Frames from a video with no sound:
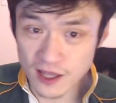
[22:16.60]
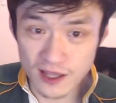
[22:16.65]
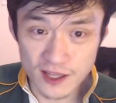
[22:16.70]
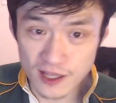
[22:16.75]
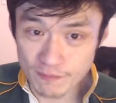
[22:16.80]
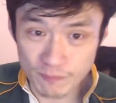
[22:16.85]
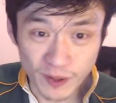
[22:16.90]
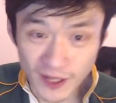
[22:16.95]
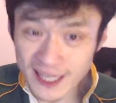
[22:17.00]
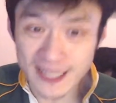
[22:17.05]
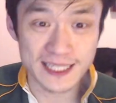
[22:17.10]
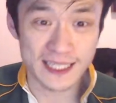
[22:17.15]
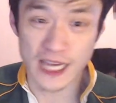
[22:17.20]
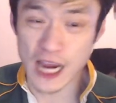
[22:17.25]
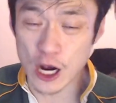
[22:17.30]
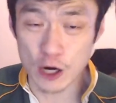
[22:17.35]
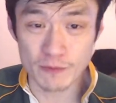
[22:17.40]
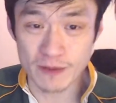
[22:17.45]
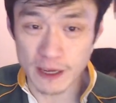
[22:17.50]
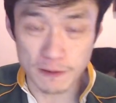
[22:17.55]
please
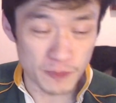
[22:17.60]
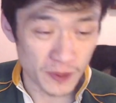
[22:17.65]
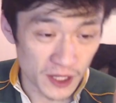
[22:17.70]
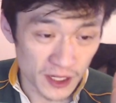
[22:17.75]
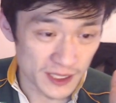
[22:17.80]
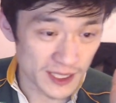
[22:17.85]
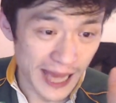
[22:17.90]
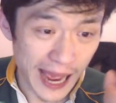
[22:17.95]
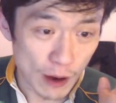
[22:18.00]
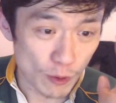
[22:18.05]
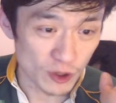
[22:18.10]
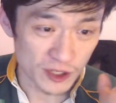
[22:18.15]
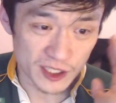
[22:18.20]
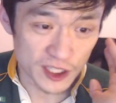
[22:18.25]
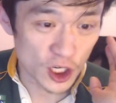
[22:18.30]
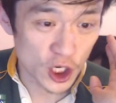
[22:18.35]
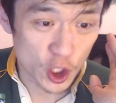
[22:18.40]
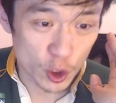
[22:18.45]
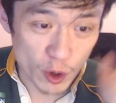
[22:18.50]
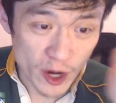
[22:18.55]
tell me, because that was the
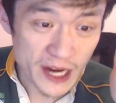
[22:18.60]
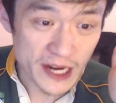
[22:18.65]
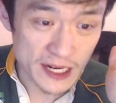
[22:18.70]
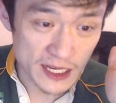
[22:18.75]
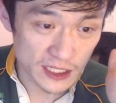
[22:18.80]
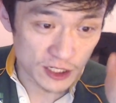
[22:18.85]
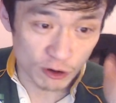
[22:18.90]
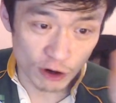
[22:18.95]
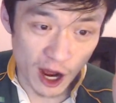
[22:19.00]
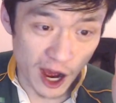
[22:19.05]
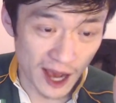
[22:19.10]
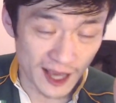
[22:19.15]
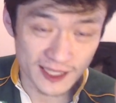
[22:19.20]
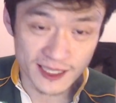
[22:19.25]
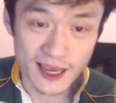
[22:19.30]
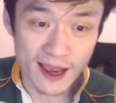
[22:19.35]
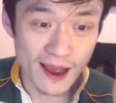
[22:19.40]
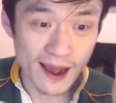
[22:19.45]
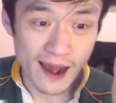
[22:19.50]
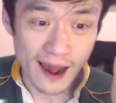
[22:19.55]
greenest grass
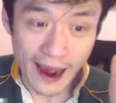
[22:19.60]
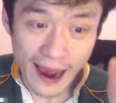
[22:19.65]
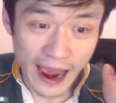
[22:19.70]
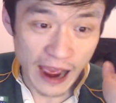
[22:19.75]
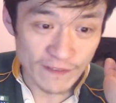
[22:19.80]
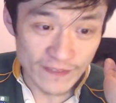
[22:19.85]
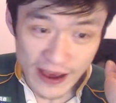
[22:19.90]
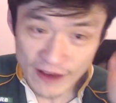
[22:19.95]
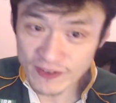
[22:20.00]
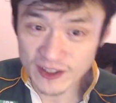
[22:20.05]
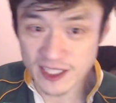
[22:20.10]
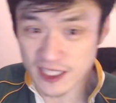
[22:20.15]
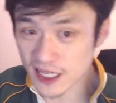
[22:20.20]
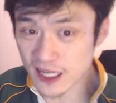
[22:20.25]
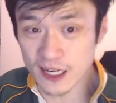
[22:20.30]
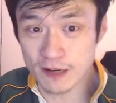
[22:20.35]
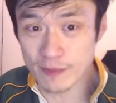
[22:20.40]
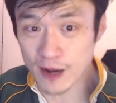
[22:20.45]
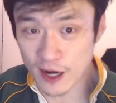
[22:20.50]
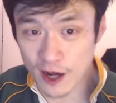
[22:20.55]
I have ever seen in
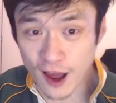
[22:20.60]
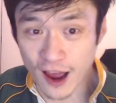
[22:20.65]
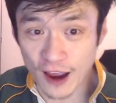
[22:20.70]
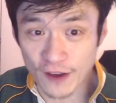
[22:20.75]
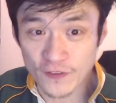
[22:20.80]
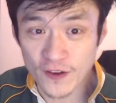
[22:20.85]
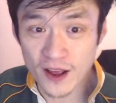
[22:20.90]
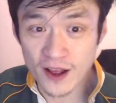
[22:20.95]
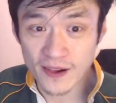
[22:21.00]
my life.